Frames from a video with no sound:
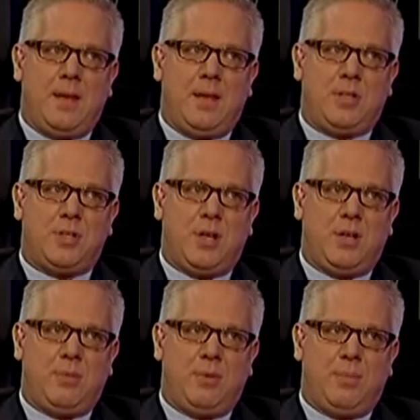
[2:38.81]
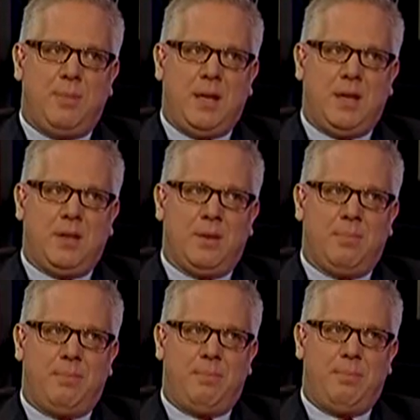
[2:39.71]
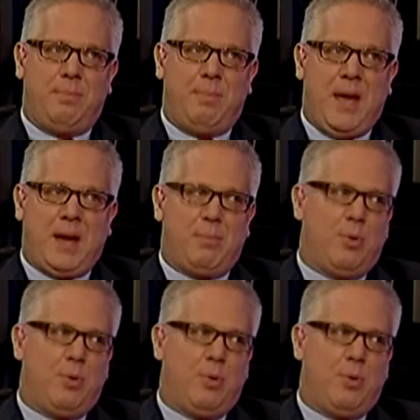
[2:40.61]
He shared it with me on the back